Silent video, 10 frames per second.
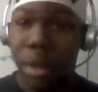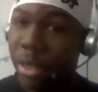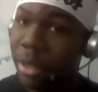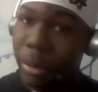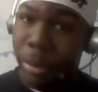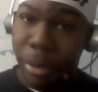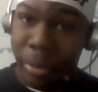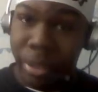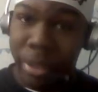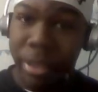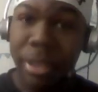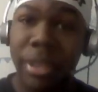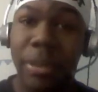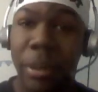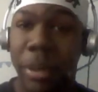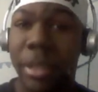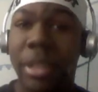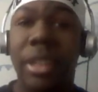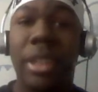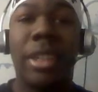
watch some movies. Of course,